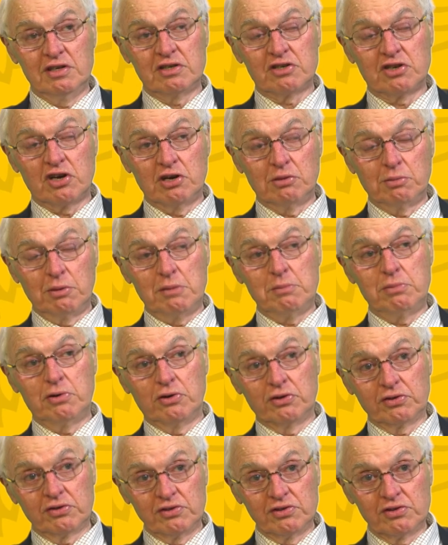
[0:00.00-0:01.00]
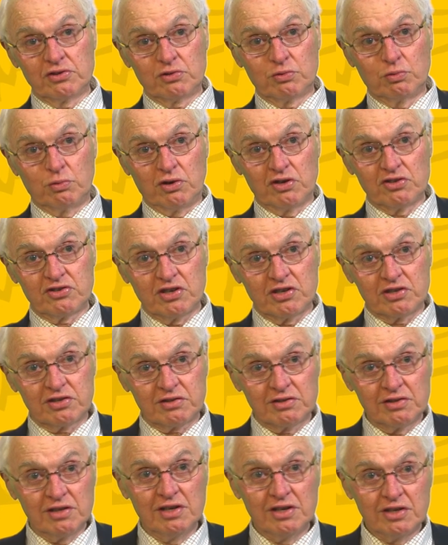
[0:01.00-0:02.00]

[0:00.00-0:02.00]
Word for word: terribly important? Was it